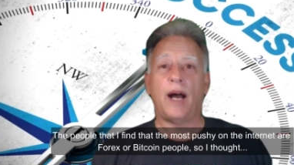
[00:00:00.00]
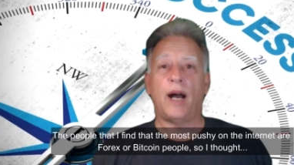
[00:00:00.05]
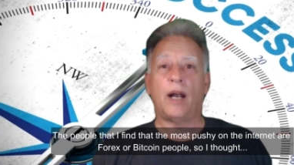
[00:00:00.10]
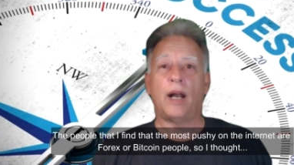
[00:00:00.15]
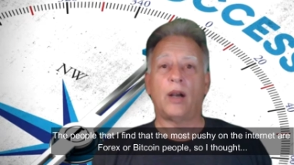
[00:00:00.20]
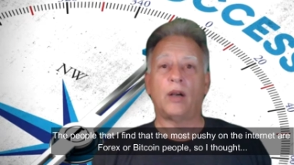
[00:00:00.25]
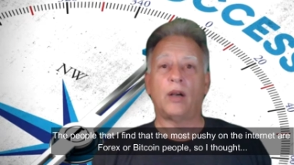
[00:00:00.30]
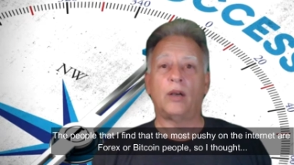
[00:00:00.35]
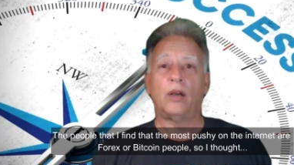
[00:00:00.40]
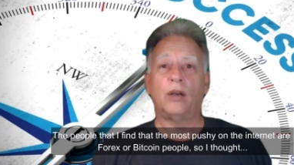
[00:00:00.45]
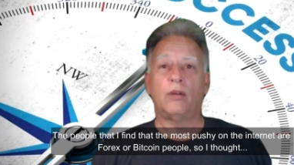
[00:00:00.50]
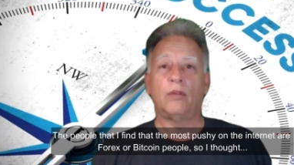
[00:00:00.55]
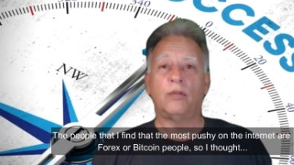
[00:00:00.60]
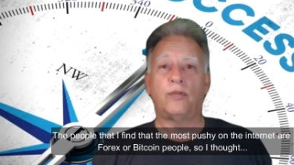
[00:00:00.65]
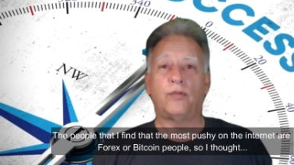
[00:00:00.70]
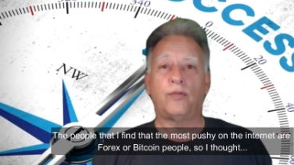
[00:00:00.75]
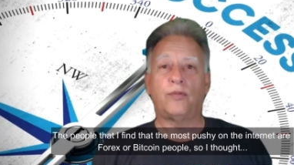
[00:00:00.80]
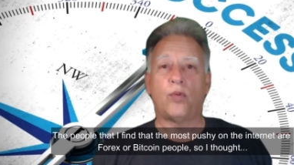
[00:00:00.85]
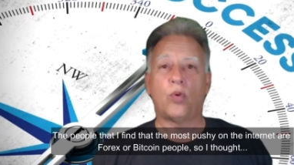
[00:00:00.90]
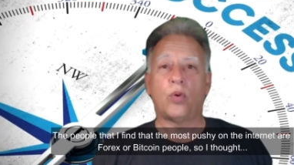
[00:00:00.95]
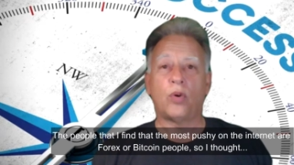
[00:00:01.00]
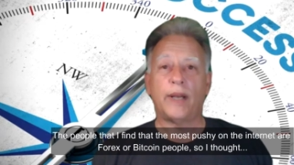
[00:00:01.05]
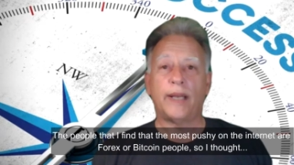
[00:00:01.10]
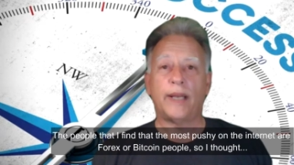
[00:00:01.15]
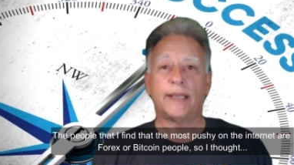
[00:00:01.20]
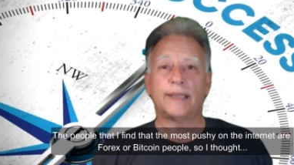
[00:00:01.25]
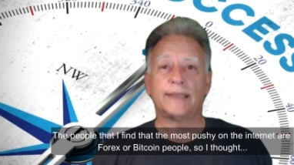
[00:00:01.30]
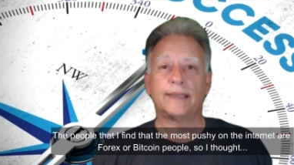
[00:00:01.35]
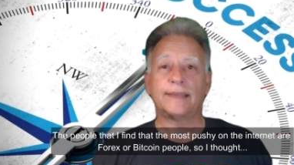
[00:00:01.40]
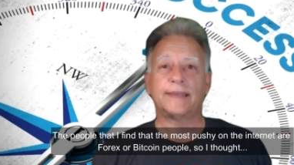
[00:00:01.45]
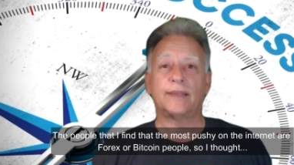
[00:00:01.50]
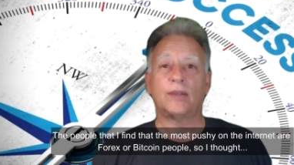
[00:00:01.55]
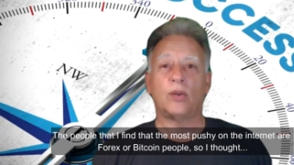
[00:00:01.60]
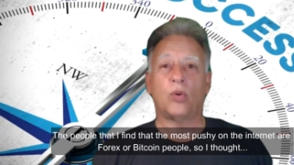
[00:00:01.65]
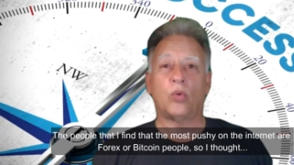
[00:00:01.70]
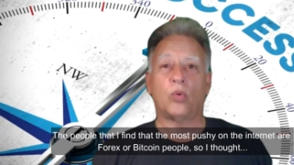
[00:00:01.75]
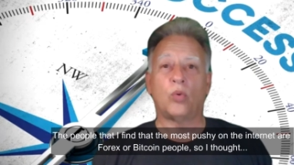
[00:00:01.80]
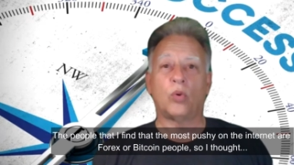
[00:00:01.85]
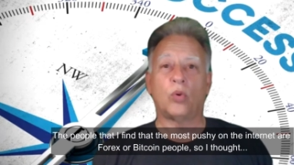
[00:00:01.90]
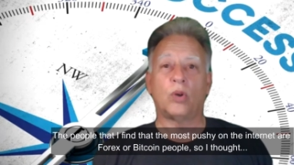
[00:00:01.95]
are forex
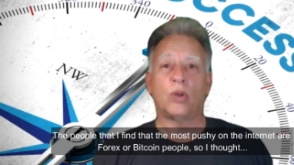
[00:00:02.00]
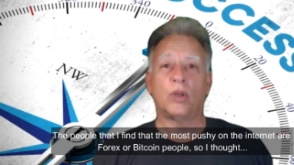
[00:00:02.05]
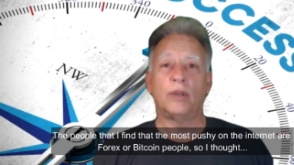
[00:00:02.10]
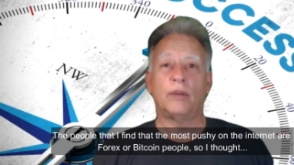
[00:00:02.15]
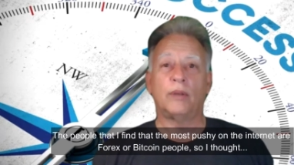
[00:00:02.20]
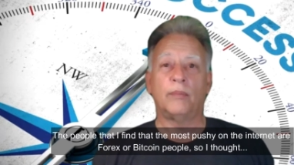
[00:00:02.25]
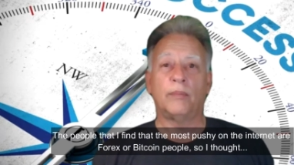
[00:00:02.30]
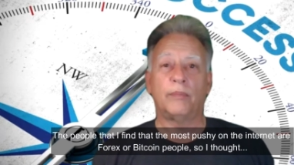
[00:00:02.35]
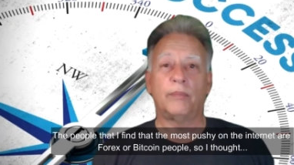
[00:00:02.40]
or